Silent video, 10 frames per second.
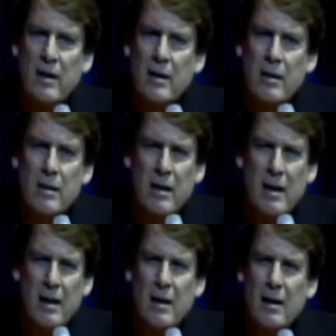
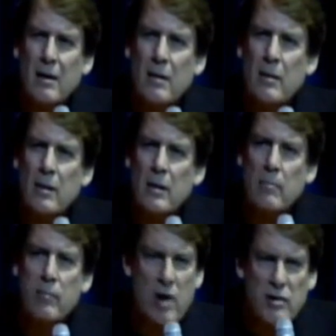the
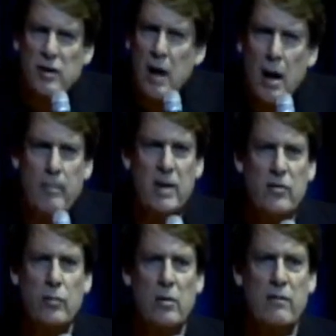production
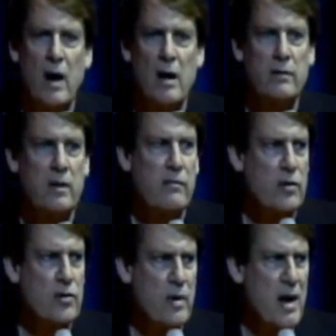companies who were involved in
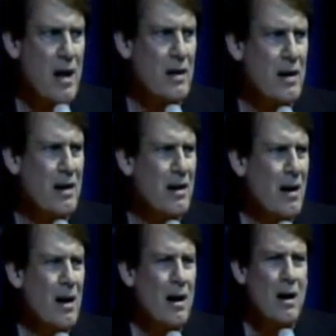virtual reality
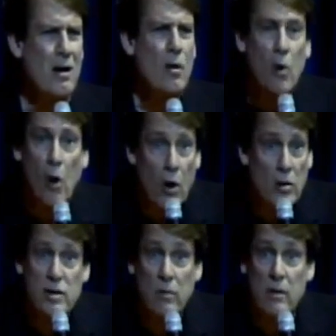were
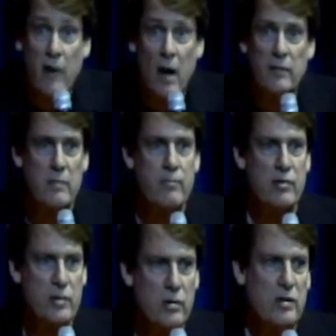also involved in
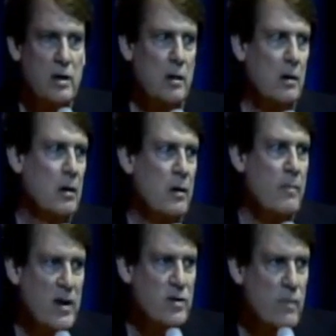producing the
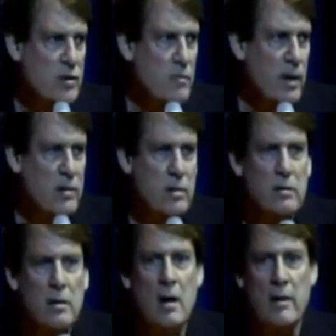major motion
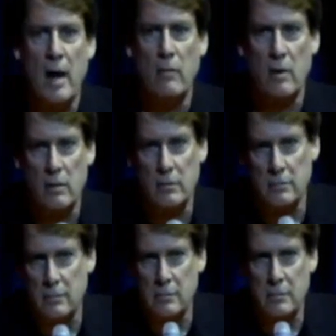pictures that
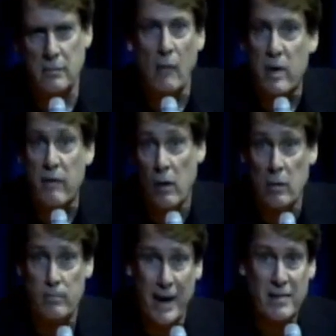we've
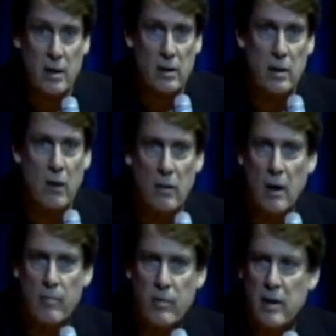all basically grown
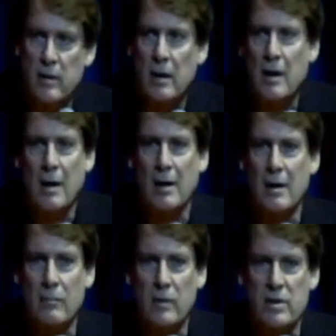up with,
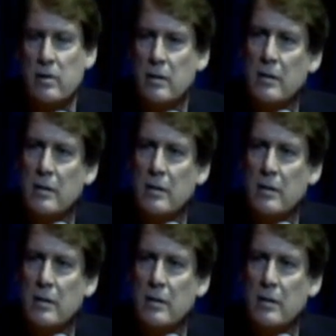which